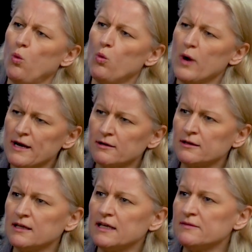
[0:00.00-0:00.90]

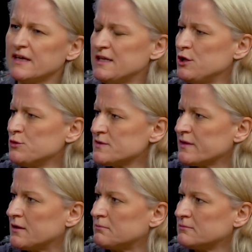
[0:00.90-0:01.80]
where can they use
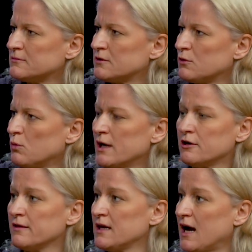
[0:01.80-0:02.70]
them? What
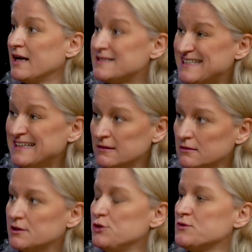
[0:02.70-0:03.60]
are the
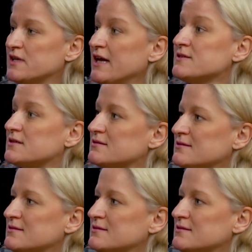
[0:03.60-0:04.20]
ideal use cases?